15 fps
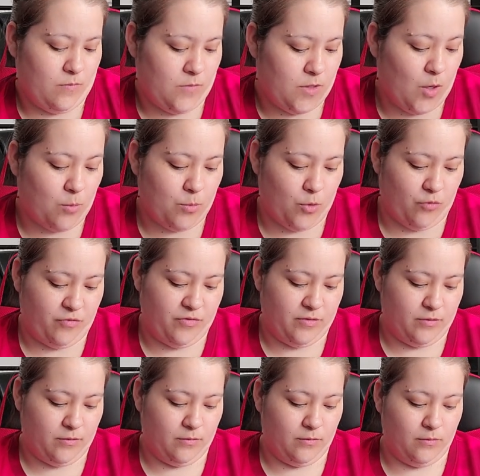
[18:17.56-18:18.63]
Don't Move.
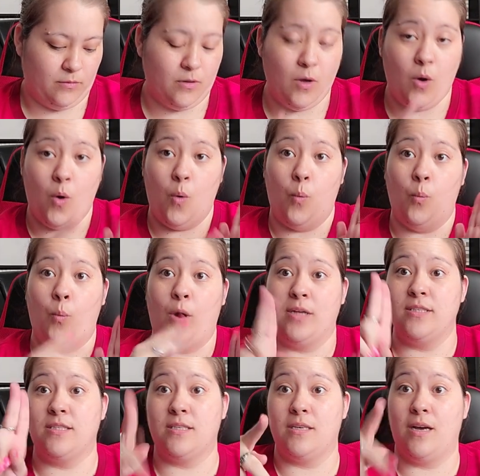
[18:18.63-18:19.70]

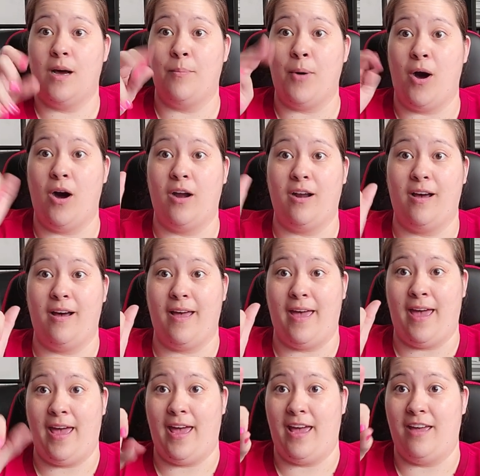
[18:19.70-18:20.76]
Once Upon
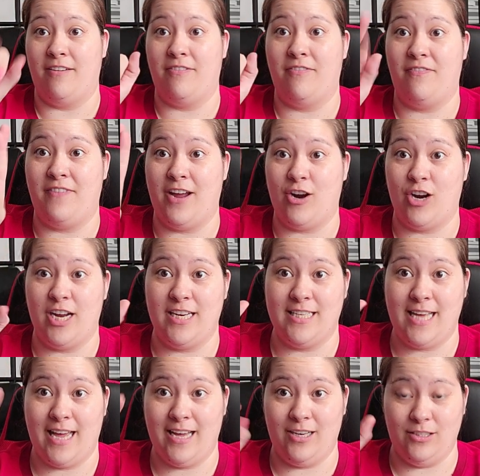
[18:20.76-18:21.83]
a Fairy
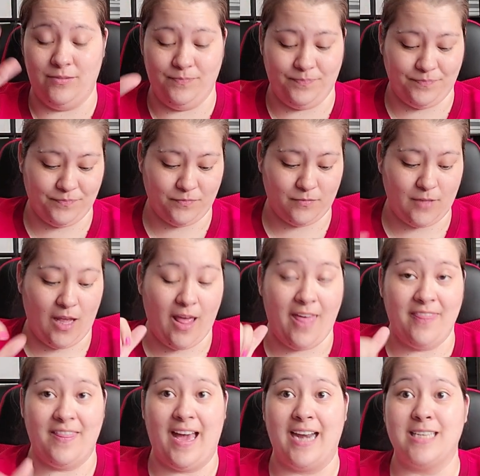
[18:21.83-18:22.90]
Tale.
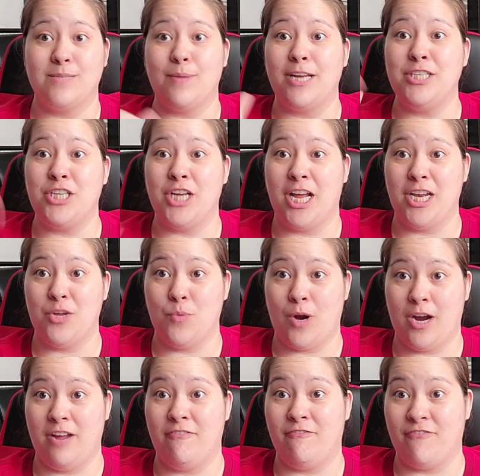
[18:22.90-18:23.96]
That is my
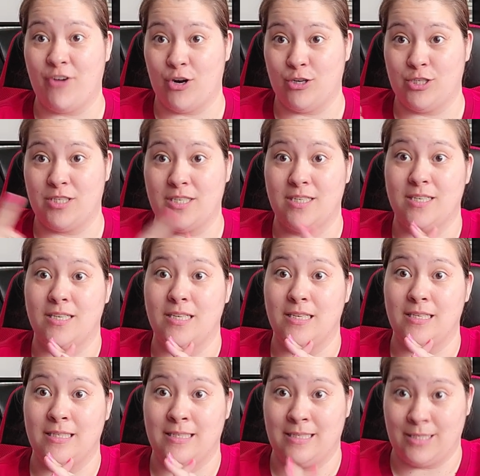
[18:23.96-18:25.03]
January 1st
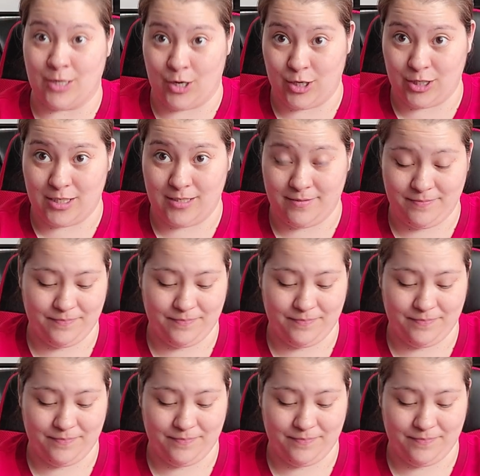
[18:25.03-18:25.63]
start.